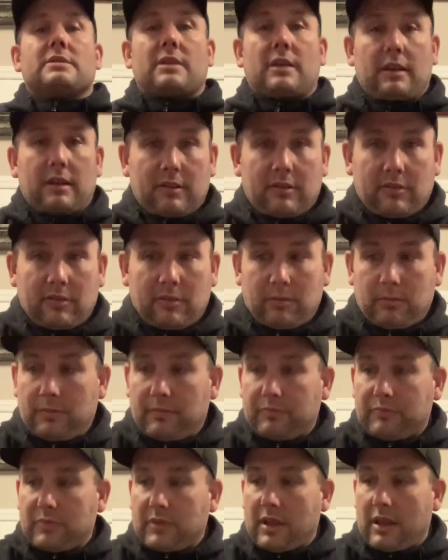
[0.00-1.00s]
I need some,
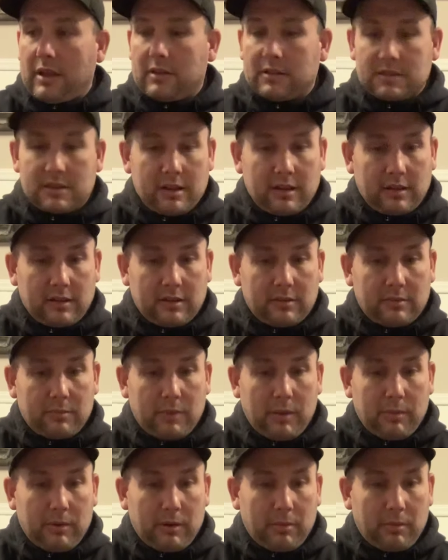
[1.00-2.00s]
and, and
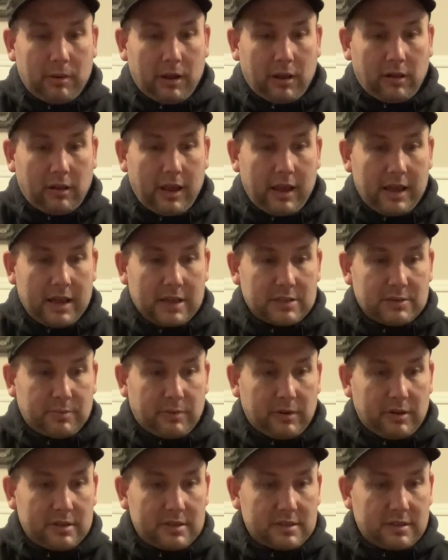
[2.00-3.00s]
maybe a bottle of
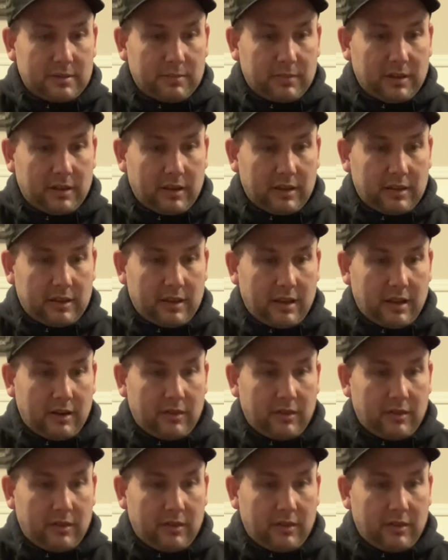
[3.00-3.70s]
aspirin or something like that,